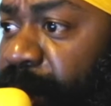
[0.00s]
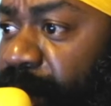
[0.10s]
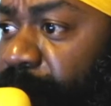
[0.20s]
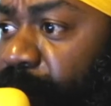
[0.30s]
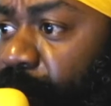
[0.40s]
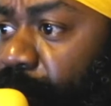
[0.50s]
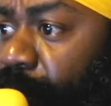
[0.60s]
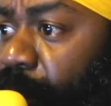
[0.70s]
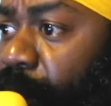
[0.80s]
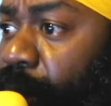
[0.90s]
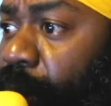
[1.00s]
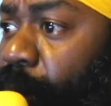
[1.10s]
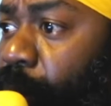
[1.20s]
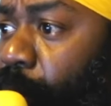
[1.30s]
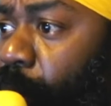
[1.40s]
people
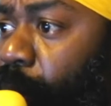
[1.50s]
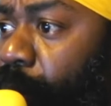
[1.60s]
who,